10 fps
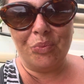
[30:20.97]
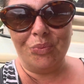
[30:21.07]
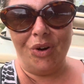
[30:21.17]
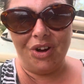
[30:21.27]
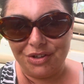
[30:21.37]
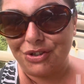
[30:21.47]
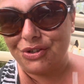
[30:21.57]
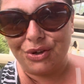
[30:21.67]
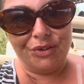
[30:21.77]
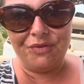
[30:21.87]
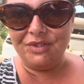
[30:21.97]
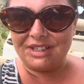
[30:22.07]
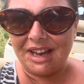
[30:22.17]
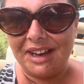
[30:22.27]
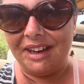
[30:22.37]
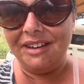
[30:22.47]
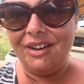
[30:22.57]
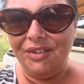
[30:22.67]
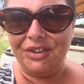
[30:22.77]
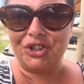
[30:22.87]
was sort of sat here
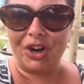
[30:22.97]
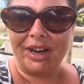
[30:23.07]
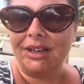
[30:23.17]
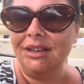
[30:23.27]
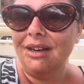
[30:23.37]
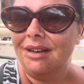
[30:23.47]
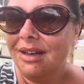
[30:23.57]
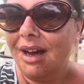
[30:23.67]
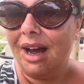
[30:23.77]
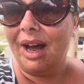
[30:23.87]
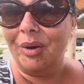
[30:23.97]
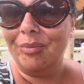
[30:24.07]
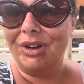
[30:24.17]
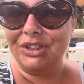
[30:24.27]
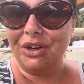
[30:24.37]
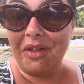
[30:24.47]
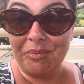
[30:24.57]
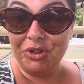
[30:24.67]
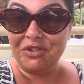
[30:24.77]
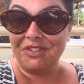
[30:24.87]
on the train, and you know that
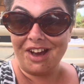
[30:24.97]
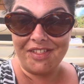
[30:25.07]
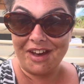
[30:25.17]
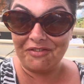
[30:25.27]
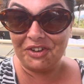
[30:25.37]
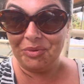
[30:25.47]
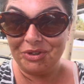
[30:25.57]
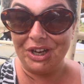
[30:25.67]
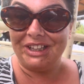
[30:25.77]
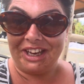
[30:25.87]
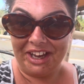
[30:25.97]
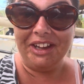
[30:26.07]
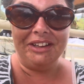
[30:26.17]
butterfly that I filmed earlier?